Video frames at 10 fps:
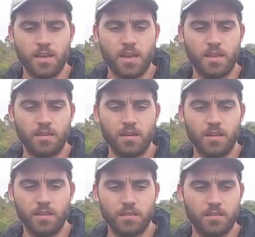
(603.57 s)
And
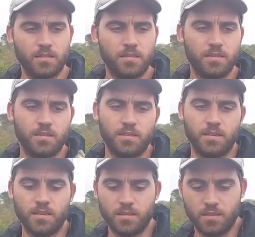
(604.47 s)
yeah, that's
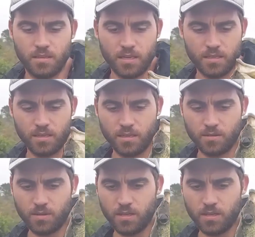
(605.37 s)
a nice